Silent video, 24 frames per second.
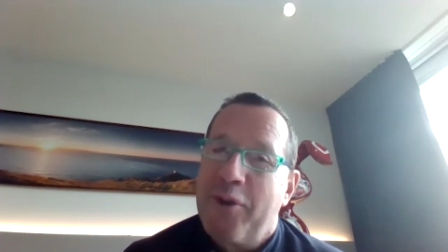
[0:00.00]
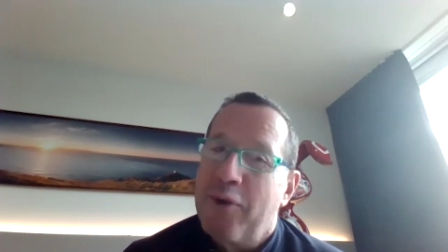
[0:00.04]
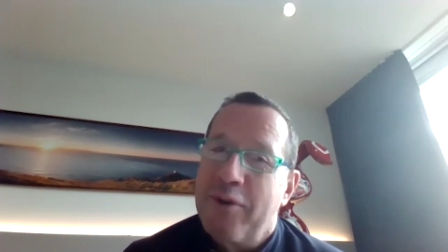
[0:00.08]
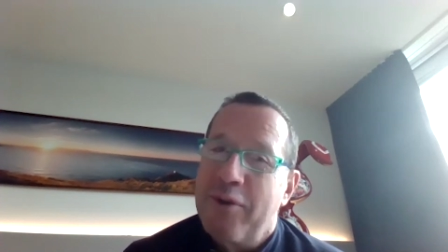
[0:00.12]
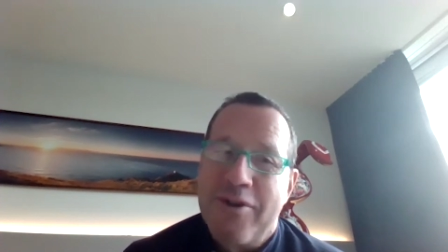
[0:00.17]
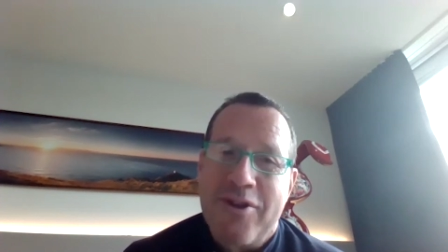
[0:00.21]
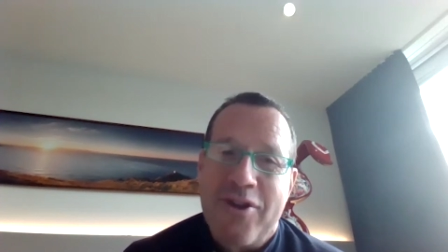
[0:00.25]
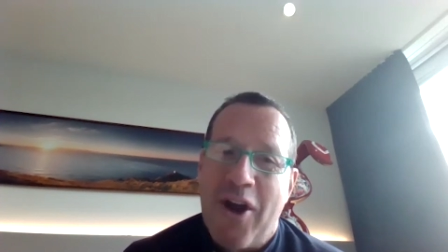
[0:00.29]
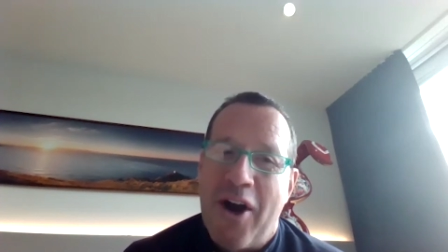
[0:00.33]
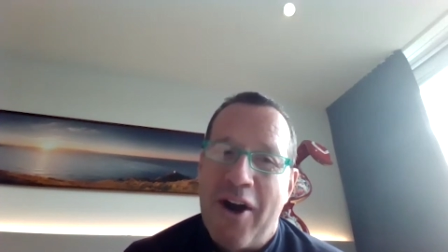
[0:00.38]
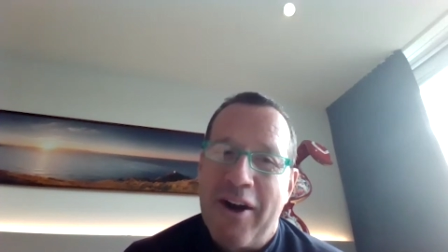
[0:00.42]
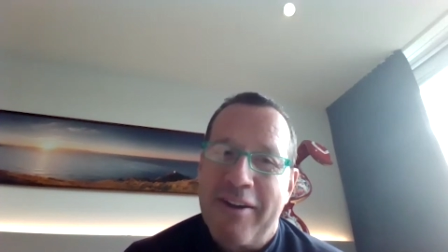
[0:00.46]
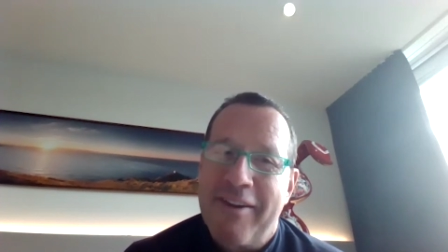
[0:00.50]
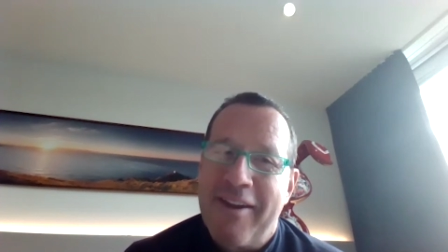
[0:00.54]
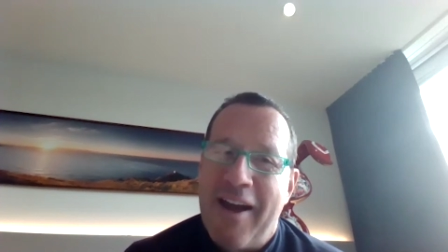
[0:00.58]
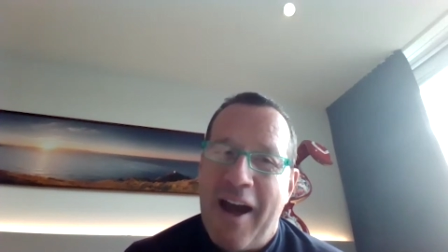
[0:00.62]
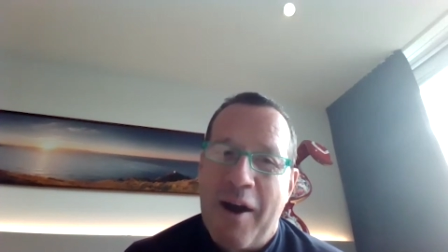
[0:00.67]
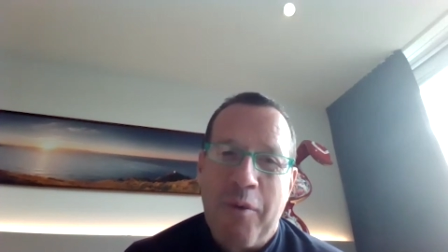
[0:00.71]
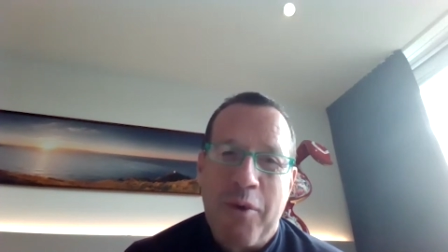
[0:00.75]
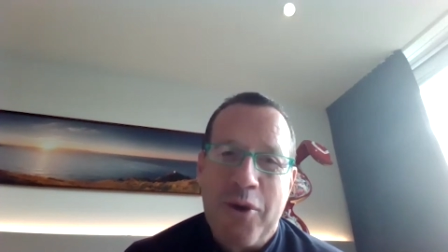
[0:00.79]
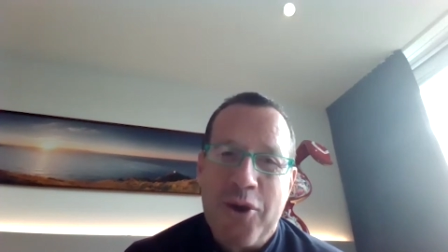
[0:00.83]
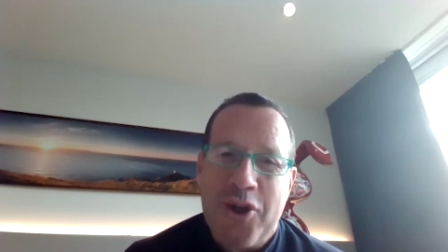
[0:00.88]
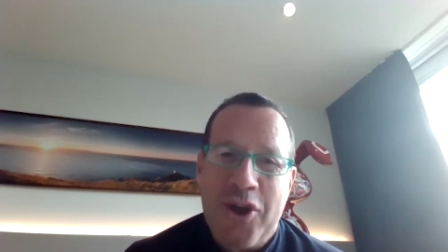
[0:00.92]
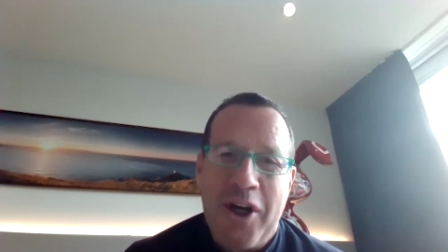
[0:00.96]
Don't start.
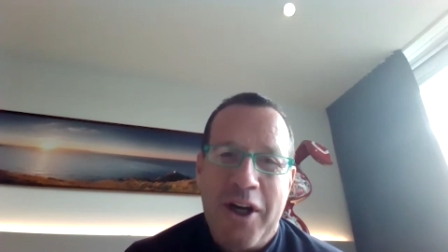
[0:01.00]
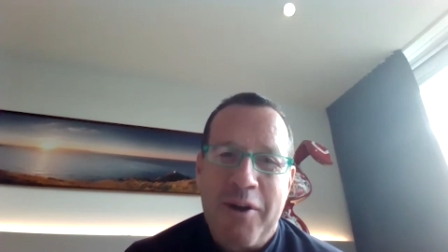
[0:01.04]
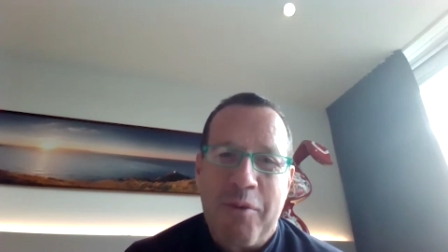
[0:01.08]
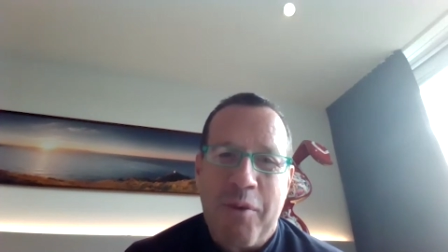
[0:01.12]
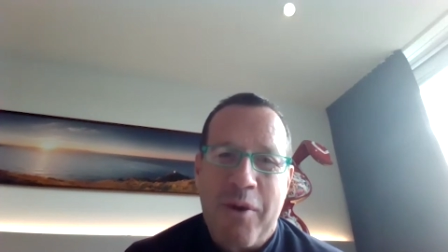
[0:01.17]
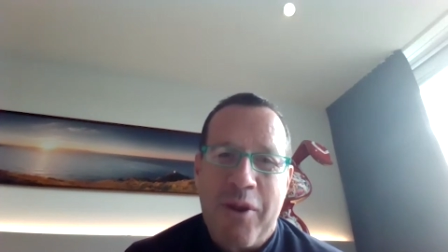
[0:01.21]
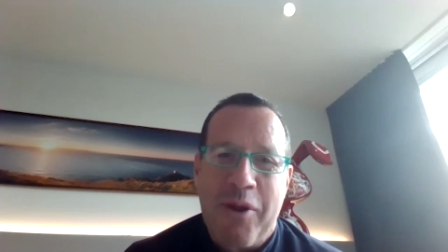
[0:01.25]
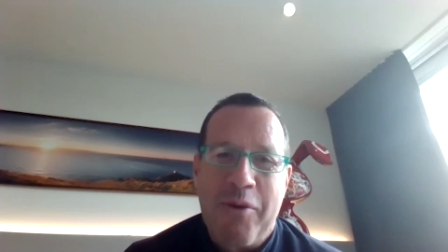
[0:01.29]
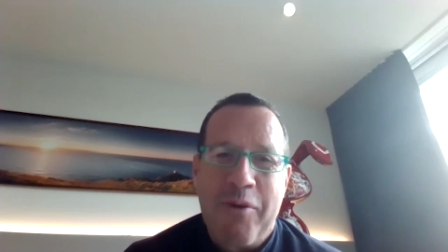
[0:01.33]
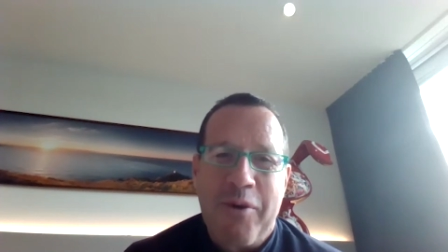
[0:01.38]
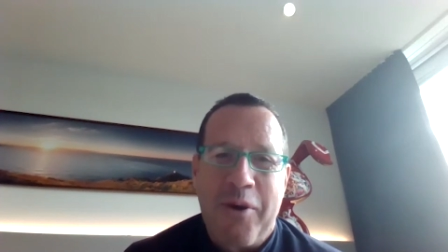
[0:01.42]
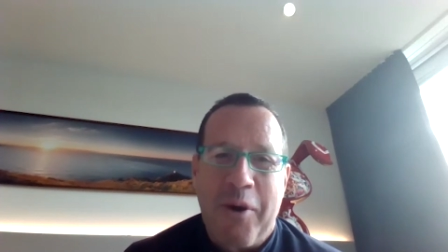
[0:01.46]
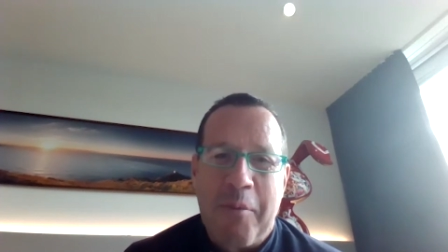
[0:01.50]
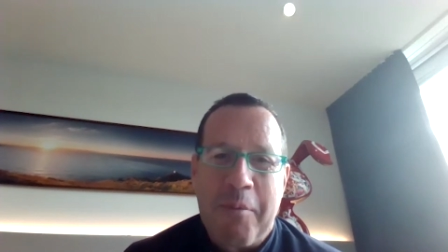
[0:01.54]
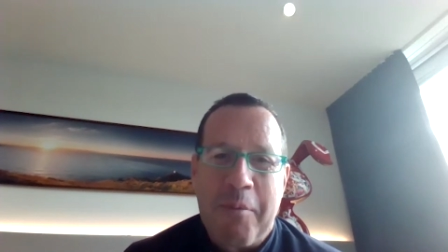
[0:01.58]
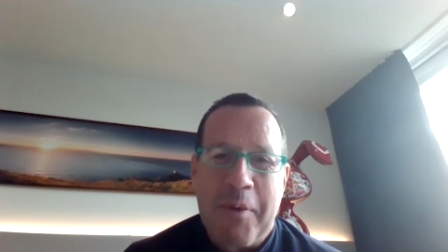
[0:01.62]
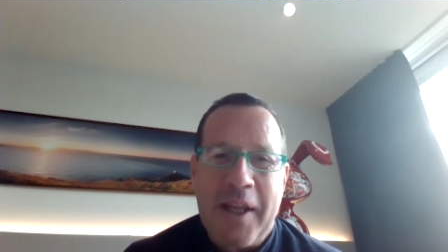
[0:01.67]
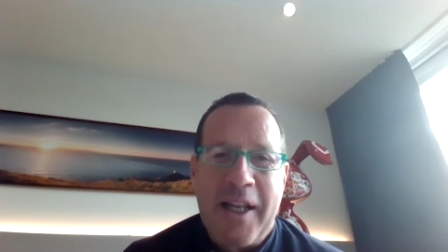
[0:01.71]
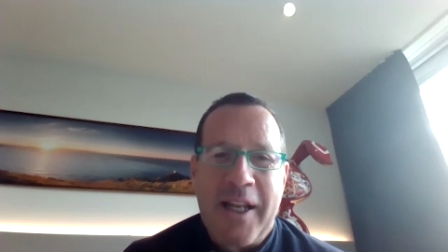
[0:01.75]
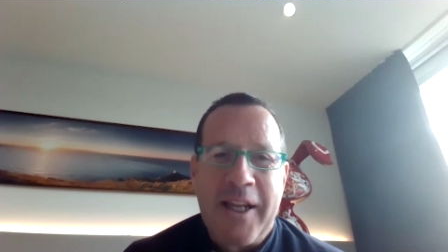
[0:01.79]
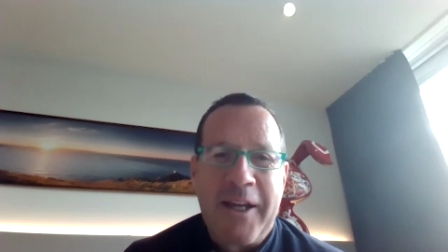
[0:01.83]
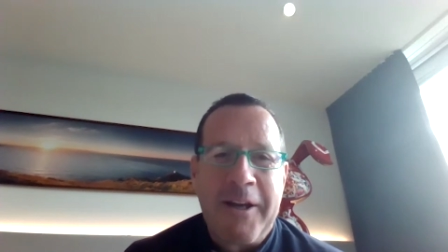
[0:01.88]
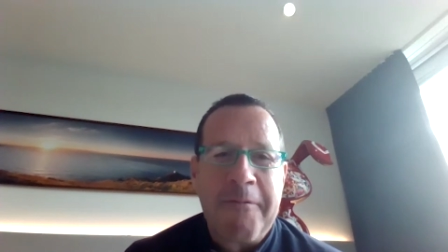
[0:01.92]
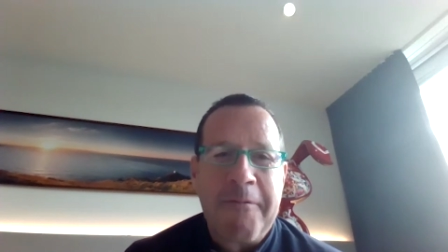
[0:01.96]
I won't share it with you
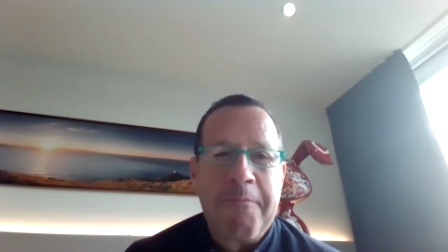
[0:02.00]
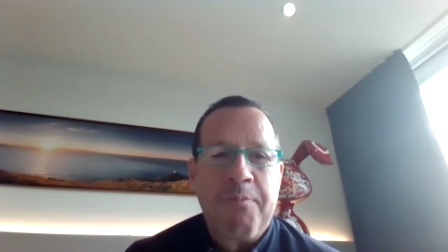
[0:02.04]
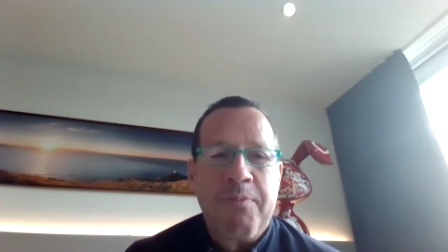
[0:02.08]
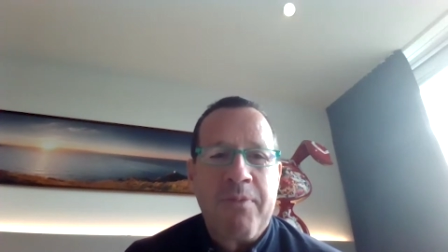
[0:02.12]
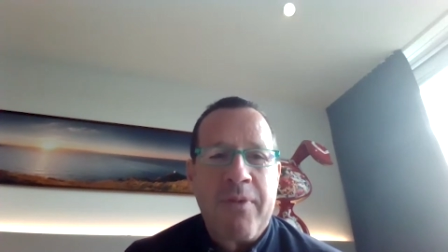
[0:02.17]
completely.